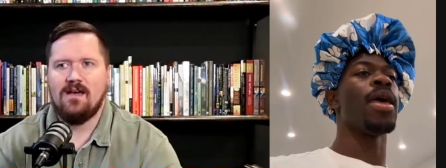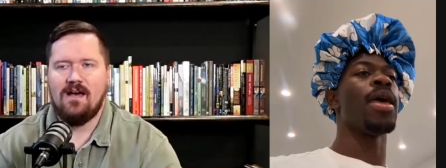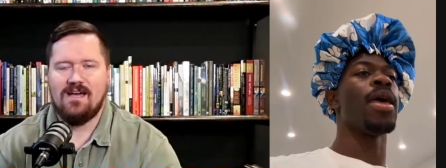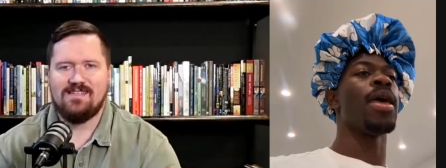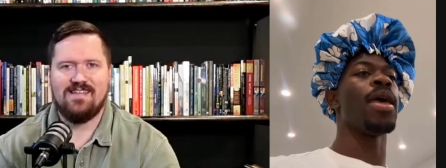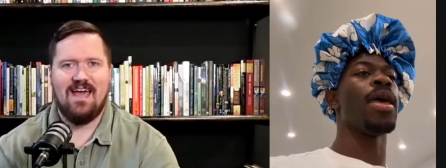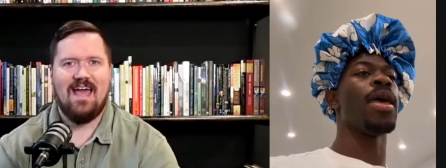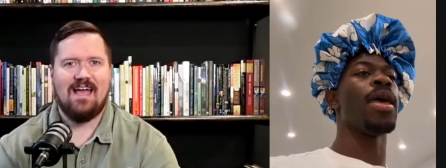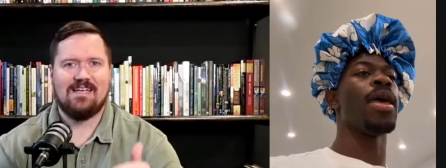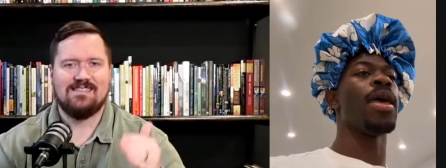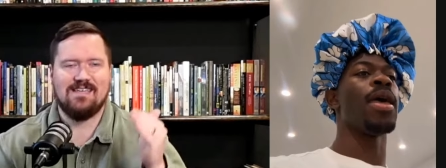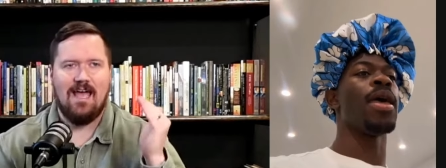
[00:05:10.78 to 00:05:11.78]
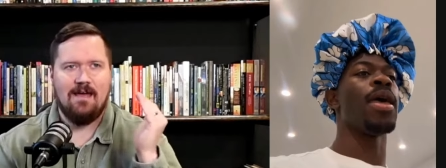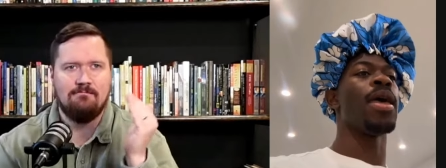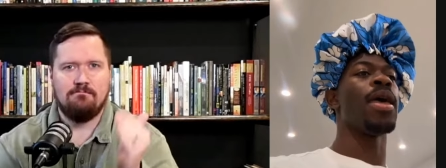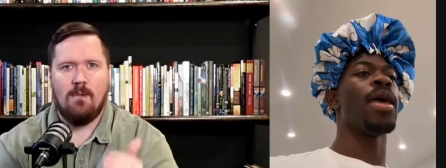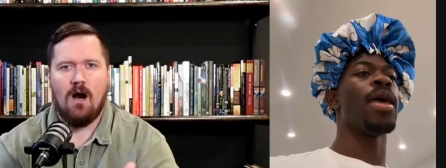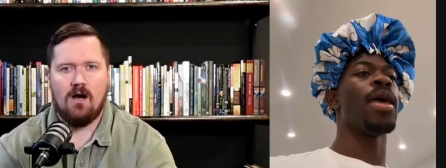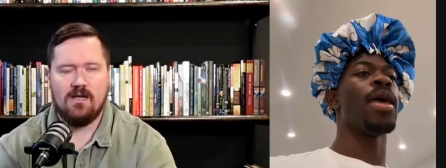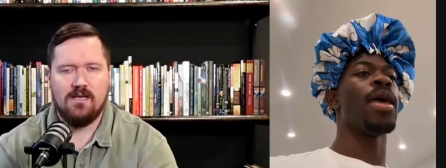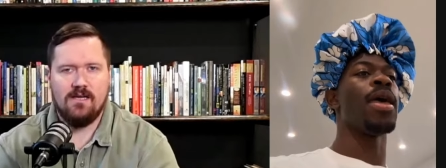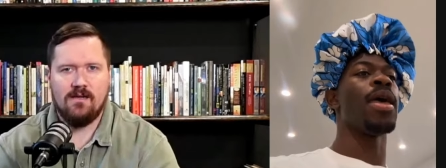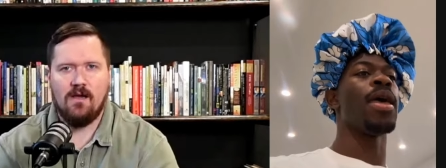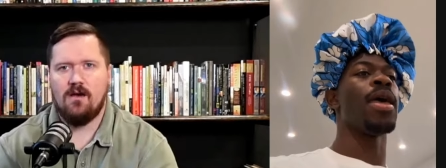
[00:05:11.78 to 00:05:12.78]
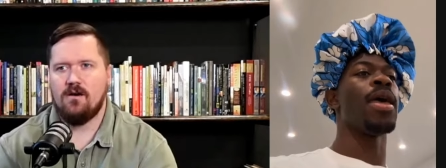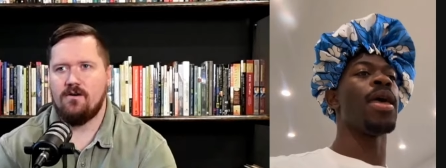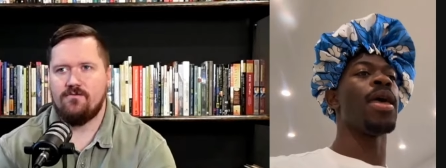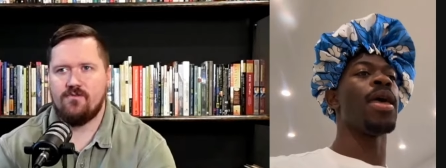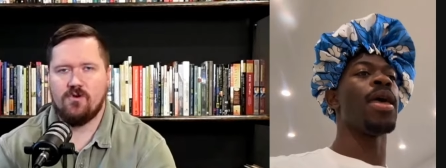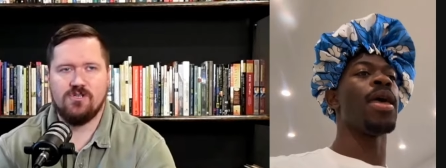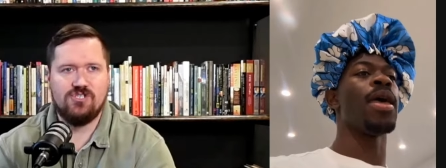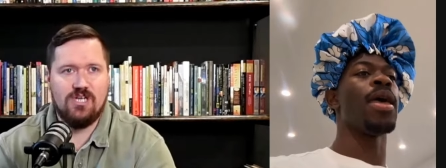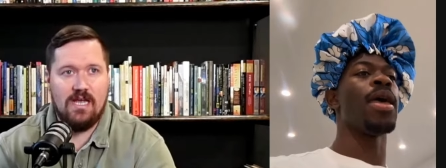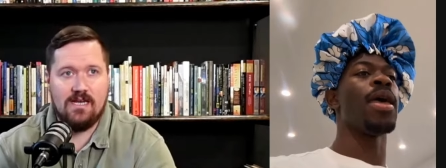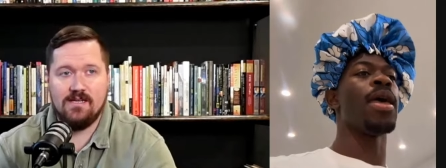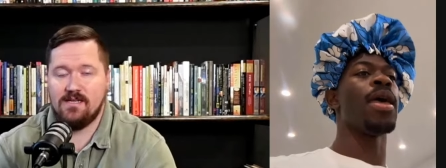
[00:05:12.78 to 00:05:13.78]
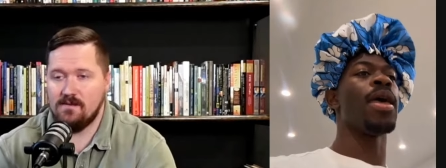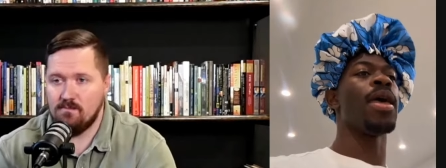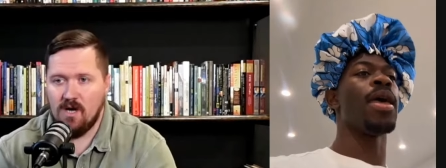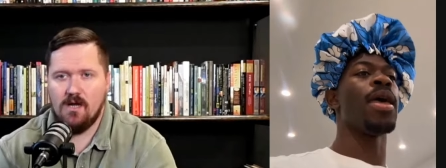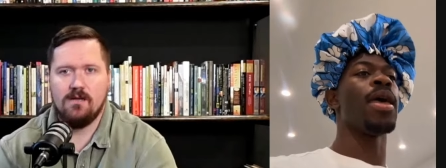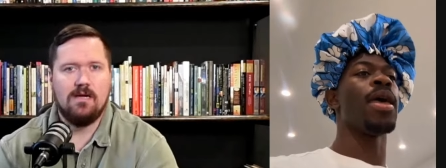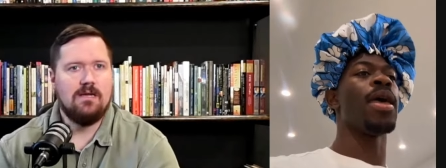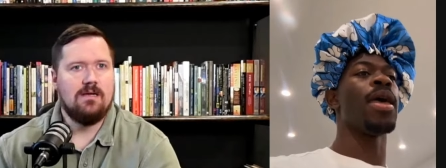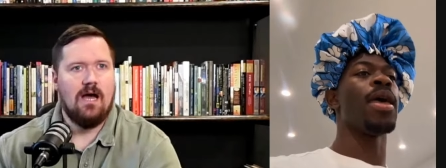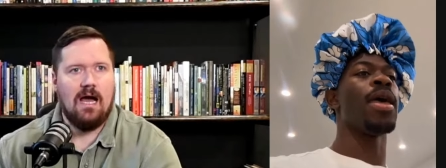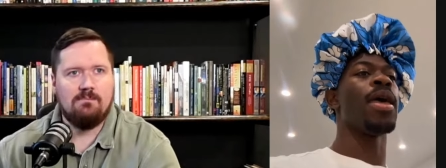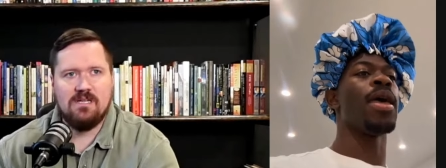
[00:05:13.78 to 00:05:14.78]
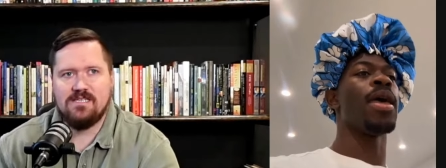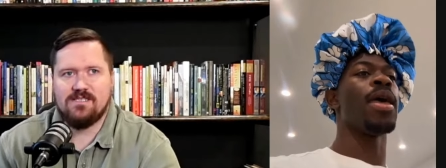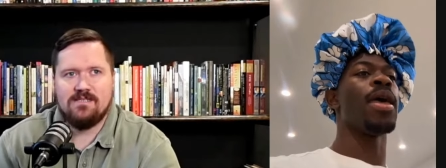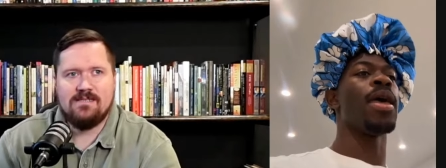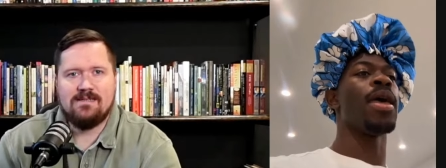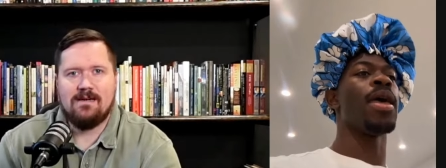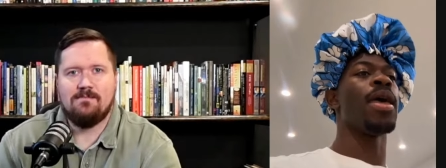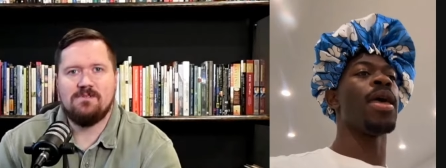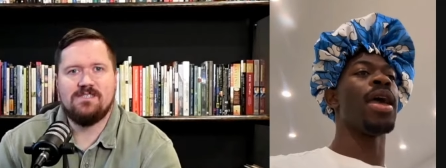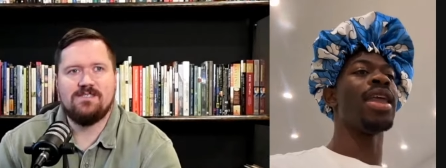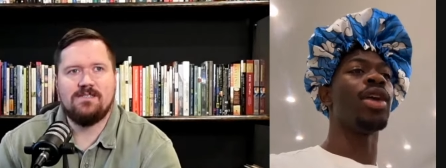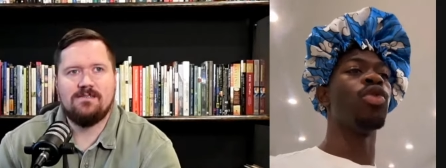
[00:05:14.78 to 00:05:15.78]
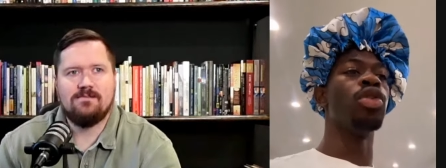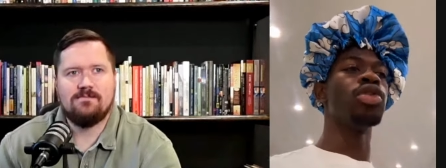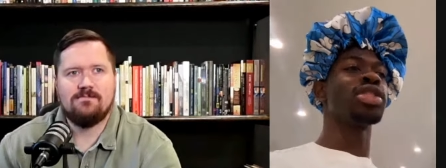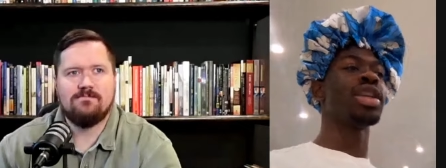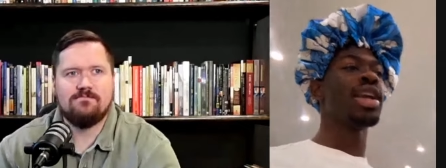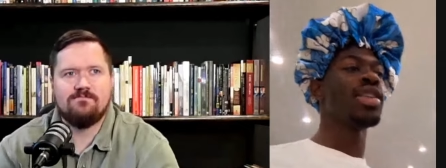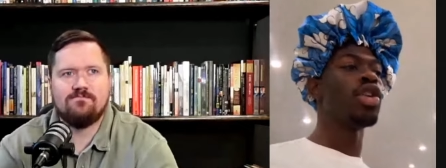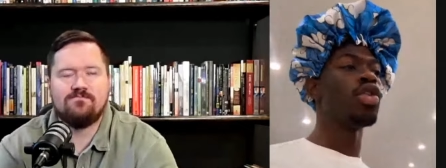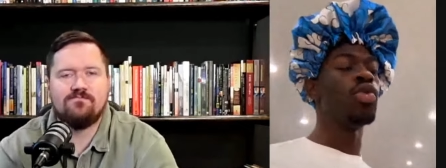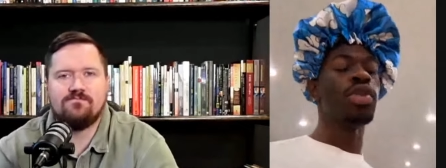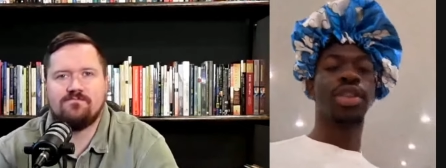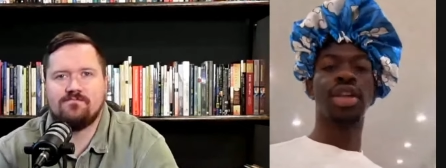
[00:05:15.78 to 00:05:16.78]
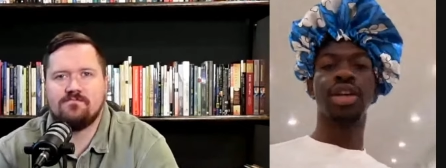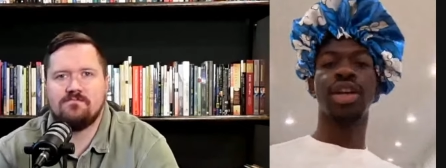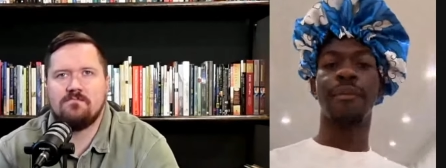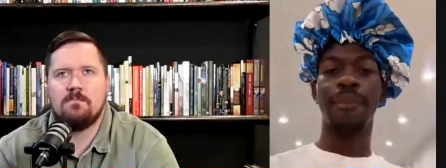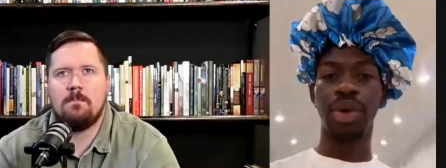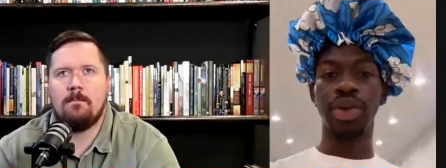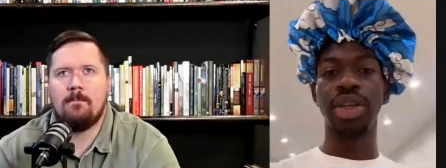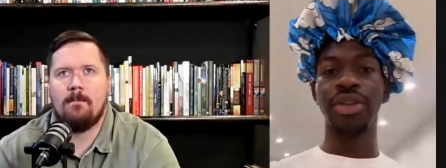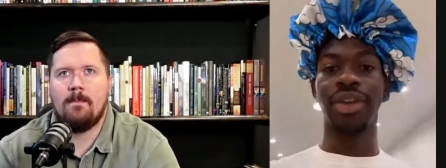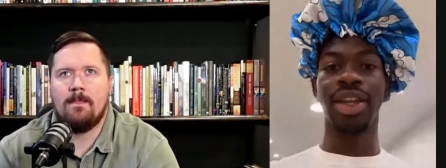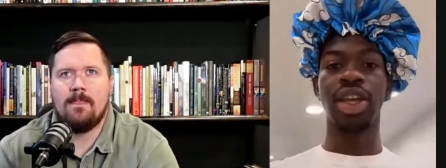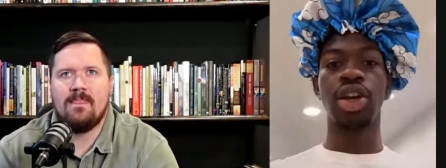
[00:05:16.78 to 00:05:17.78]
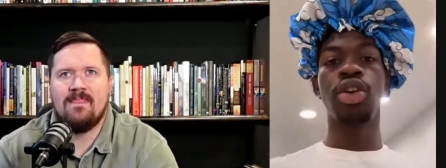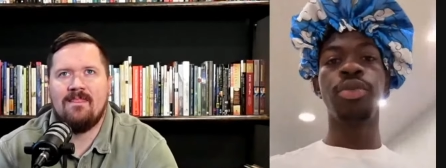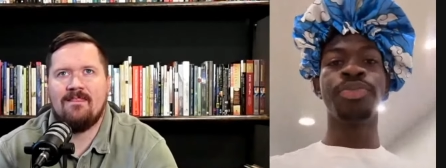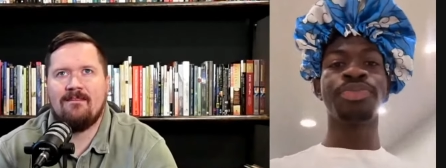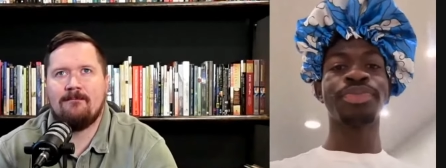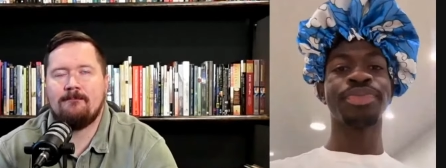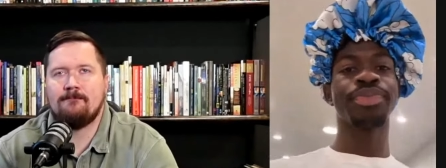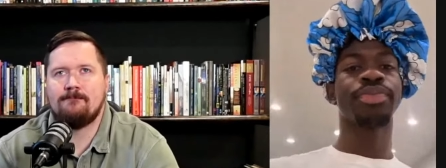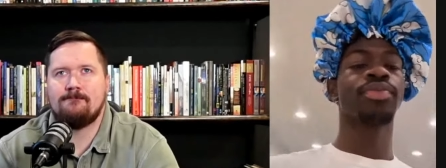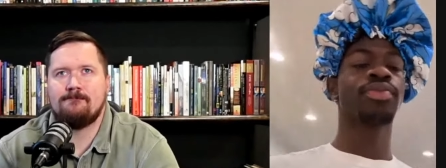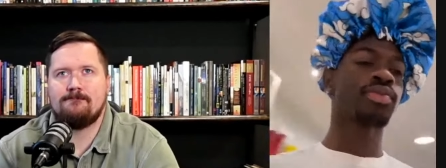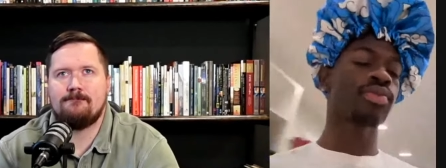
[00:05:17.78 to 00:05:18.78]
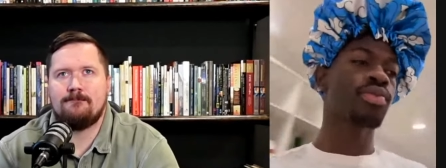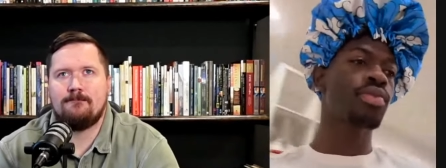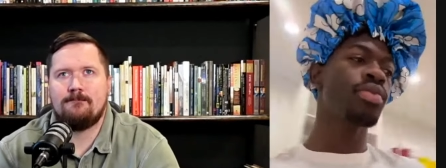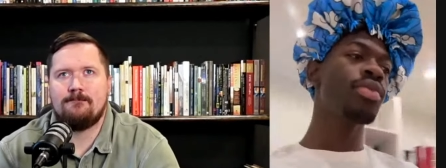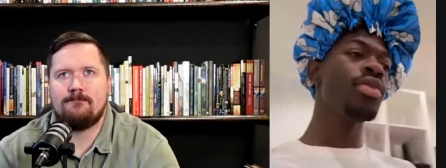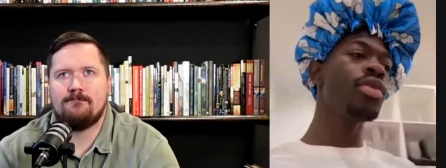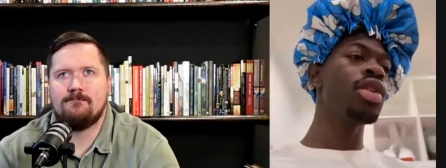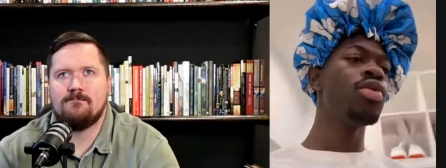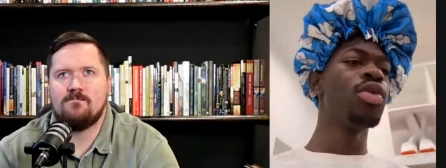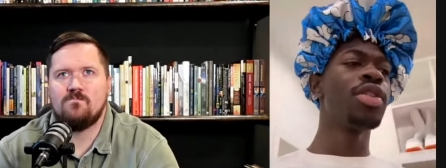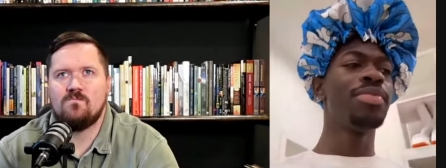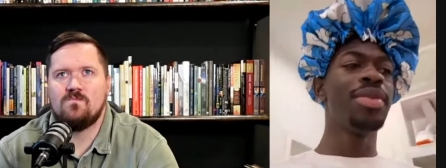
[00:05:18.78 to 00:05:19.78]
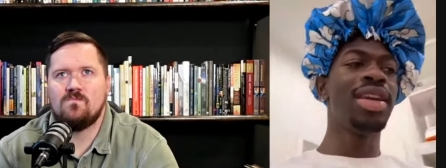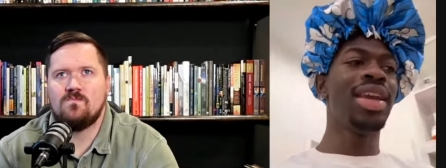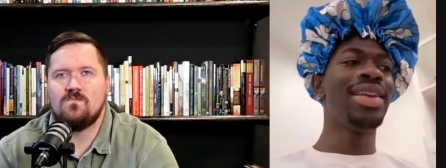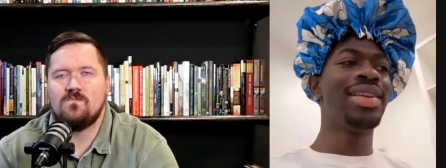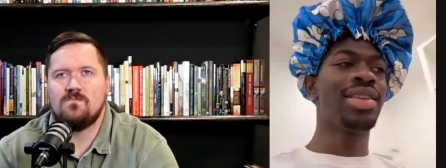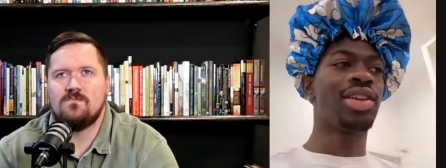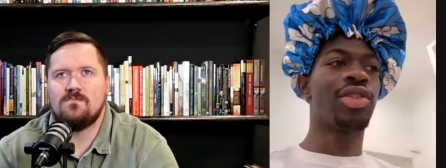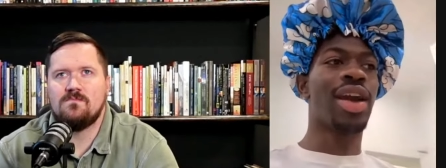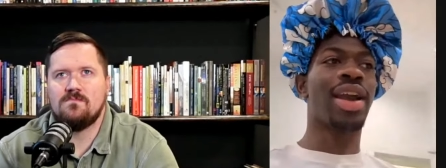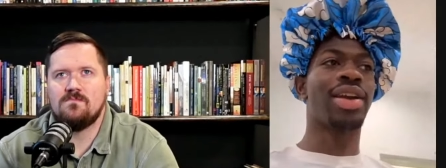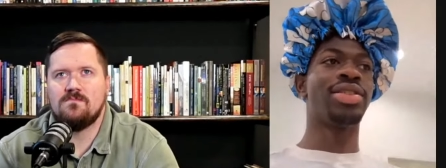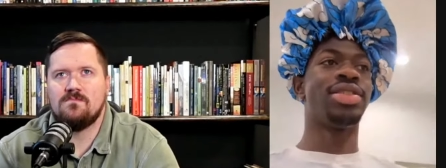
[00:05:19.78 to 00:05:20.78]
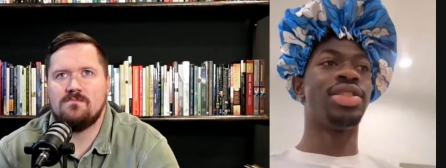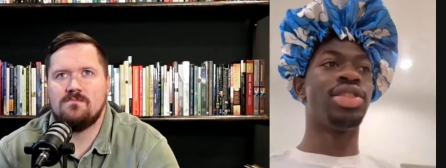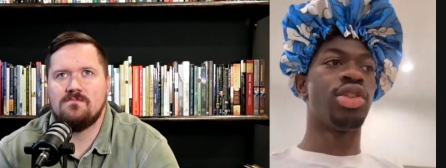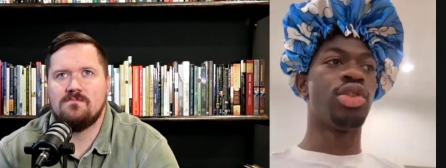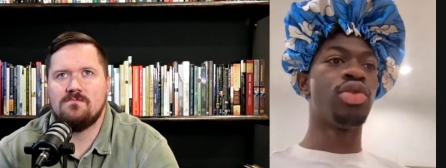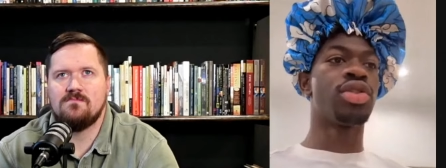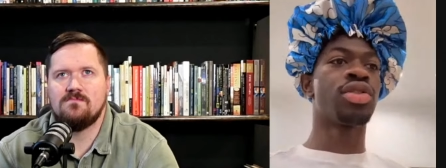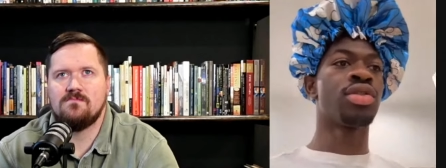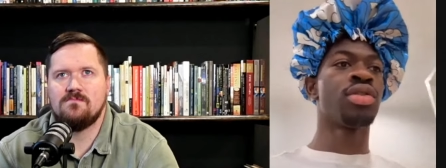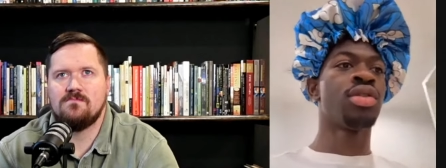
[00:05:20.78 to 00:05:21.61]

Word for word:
Speaker 1: attacks and mocking of Christianity. But I'm listening. I'm listening. And I will
Speaker 2: say though, with the communion video, with me eating the crackers and juice,